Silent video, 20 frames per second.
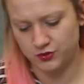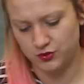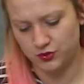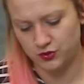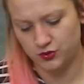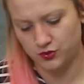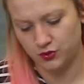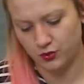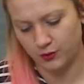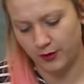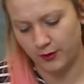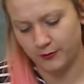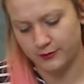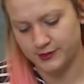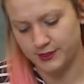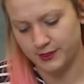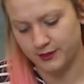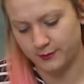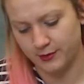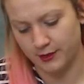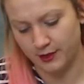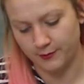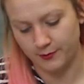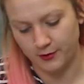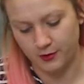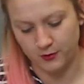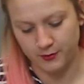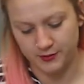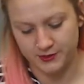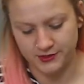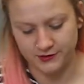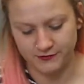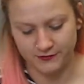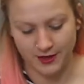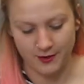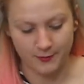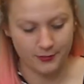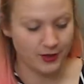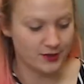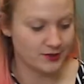So I was going to pick up a whole bunch of
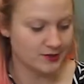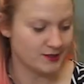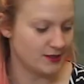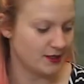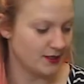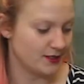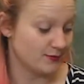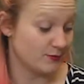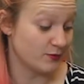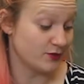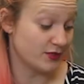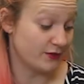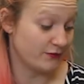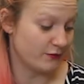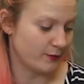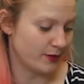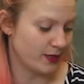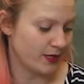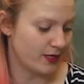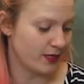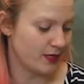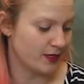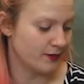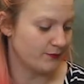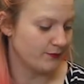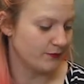like planty things, mostly from IKEA,